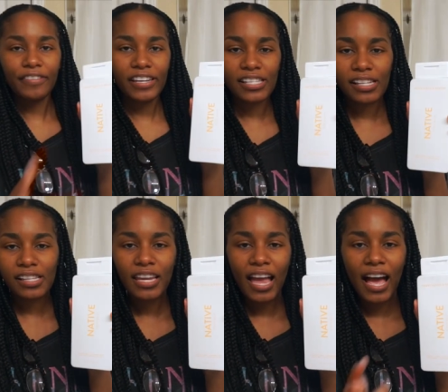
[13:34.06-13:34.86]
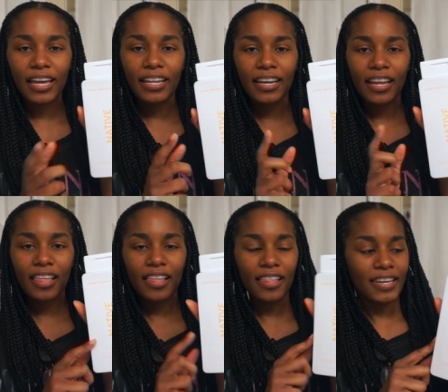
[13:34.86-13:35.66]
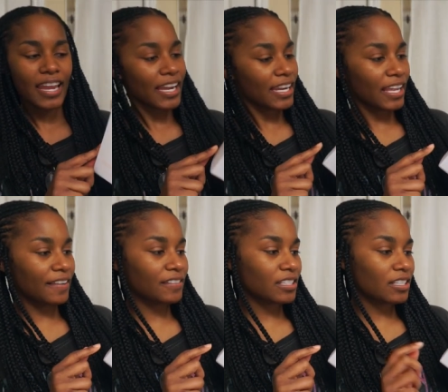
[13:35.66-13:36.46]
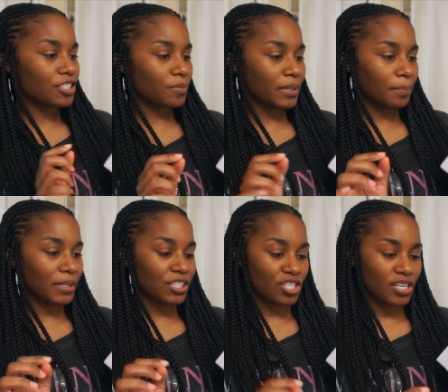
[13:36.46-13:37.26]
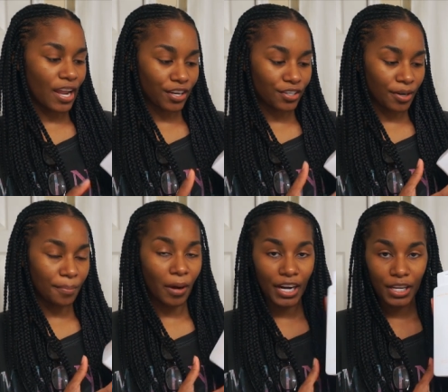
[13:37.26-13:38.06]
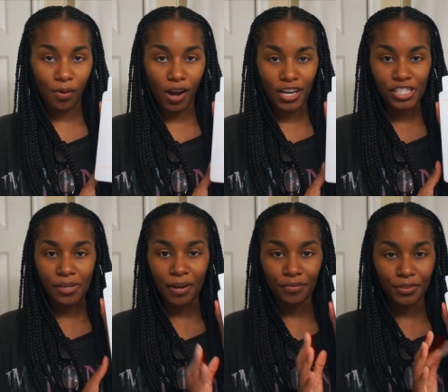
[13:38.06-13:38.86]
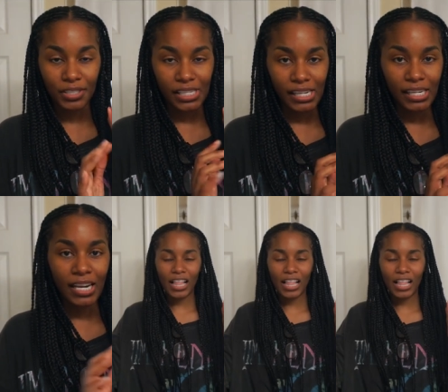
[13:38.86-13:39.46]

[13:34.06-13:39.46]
recently added Native's Sweet Peach and Nectar body wash to my routine.